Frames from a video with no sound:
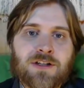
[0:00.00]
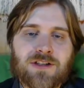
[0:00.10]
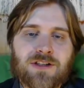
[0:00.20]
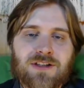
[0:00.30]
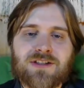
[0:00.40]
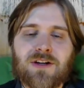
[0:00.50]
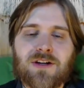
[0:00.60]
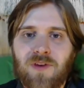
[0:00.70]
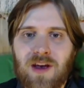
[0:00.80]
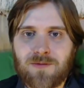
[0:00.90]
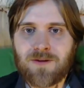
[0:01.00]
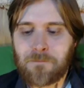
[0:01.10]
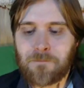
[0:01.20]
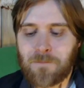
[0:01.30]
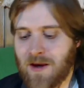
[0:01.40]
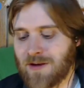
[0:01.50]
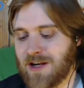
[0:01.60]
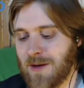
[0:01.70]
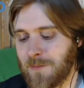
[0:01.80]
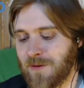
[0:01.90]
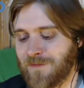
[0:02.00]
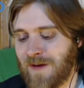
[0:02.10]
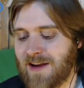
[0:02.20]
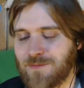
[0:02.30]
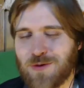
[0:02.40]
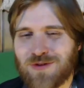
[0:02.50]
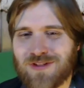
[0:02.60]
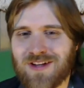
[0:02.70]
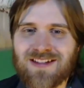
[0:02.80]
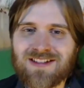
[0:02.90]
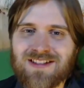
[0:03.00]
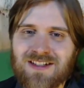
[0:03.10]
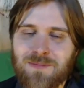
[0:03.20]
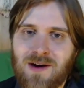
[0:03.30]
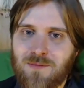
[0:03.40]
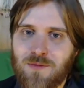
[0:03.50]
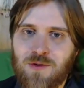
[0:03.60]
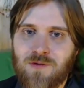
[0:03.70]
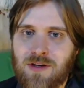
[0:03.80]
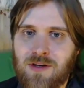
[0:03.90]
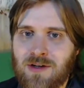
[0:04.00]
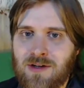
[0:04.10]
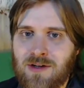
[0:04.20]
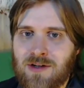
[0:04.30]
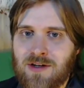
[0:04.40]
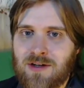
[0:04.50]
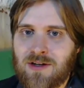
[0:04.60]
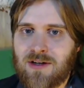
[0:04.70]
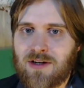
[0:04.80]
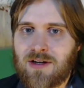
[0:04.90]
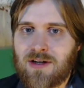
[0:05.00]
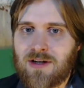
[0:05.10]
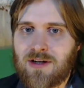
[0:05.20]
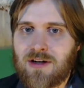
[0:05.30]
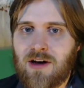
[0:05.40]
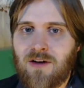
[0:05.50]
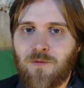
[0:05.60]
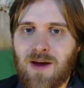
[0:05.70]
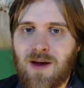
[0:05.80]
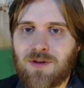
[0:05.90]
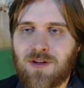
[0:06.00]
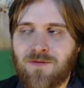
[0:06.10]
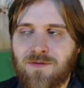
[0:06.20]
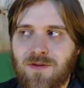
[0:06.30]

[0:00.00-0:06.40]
So let's start with family. Now, the number five most anticipated movie for family for the summer